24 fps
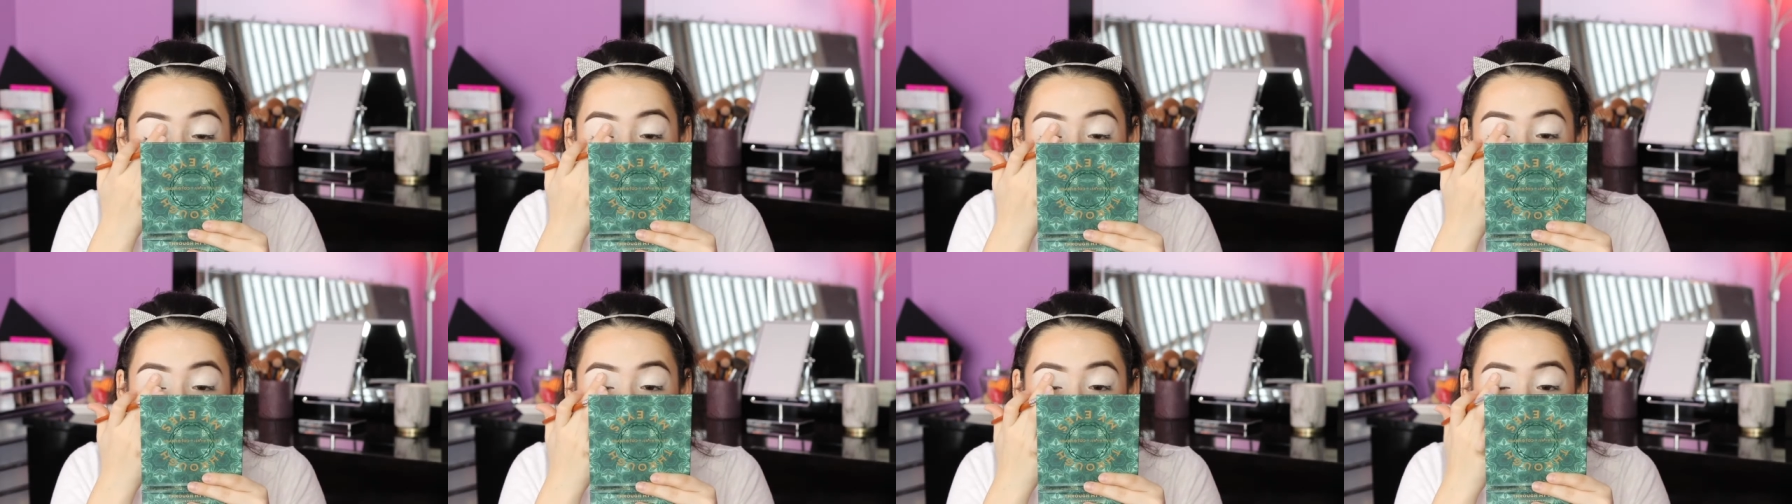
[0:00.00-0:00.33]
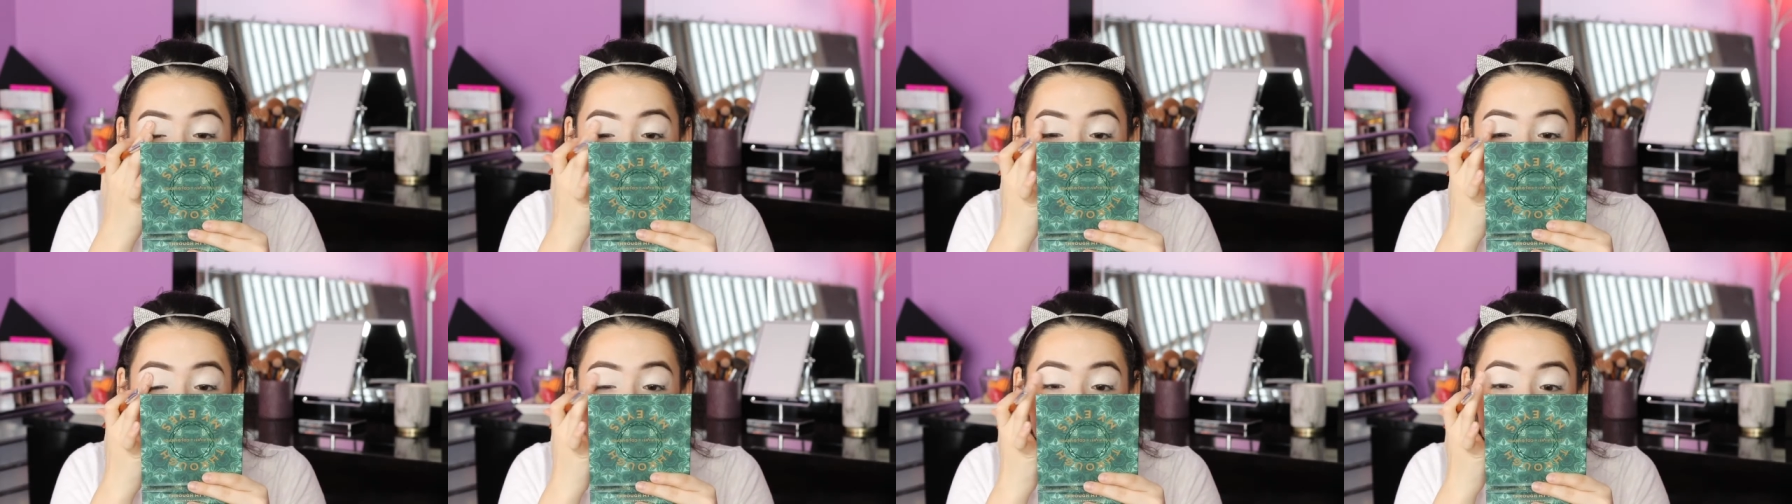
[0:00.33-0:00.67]
I
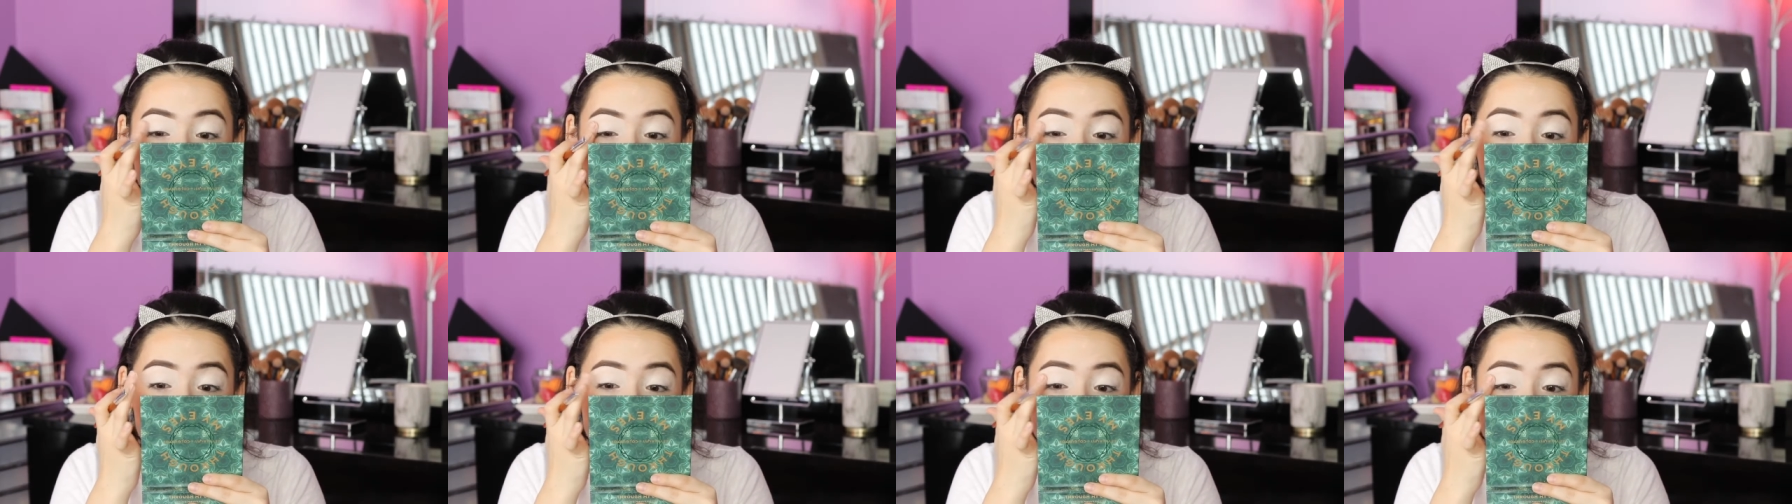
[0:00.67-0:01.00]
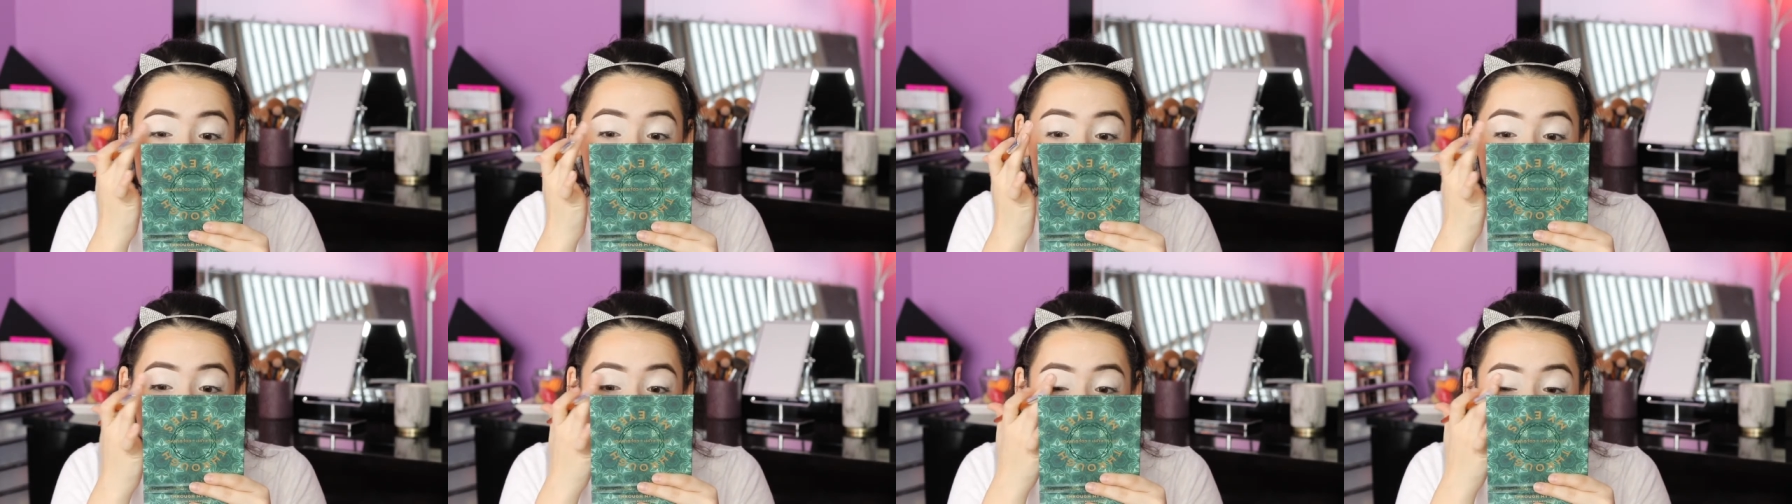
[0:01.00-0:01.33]
did my face
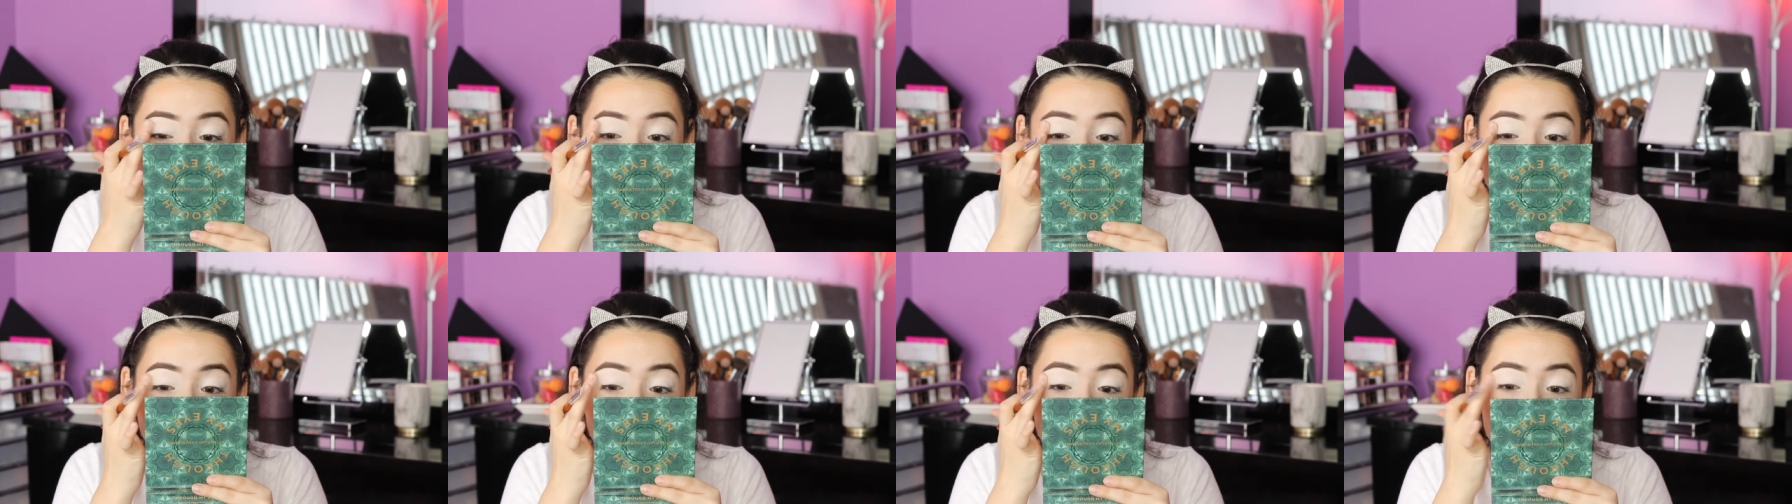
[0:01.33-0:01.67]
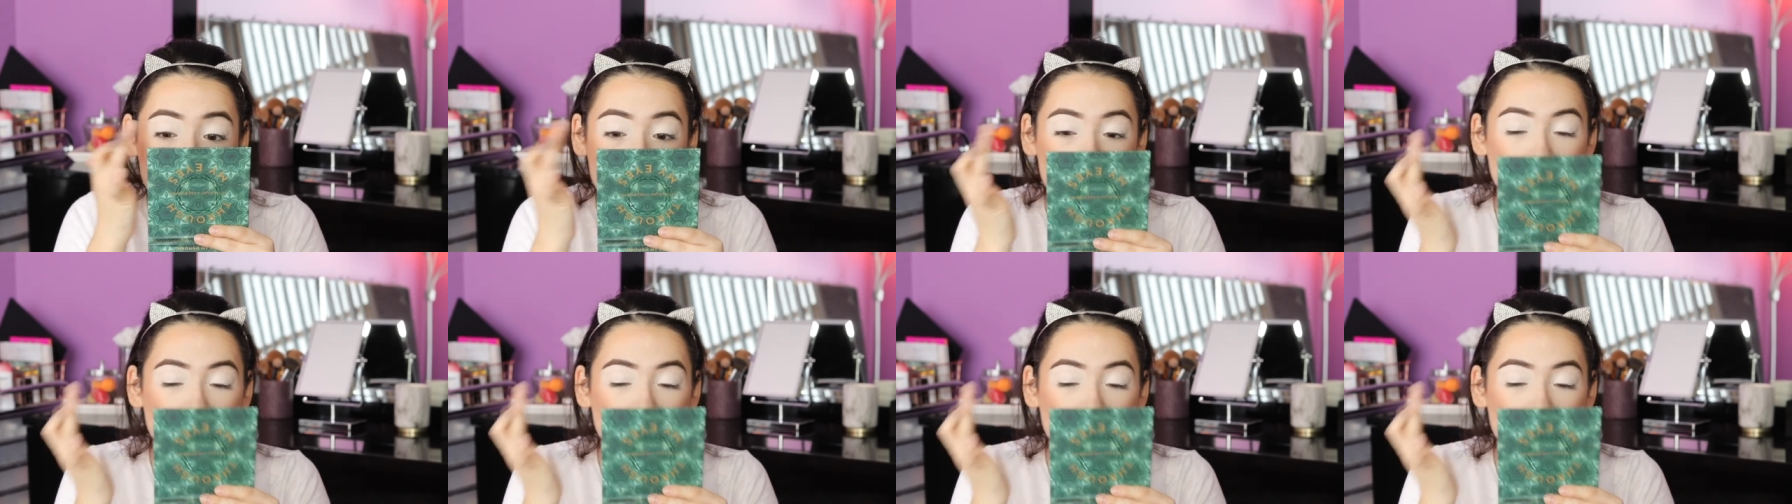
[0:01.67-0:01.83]
makeup already,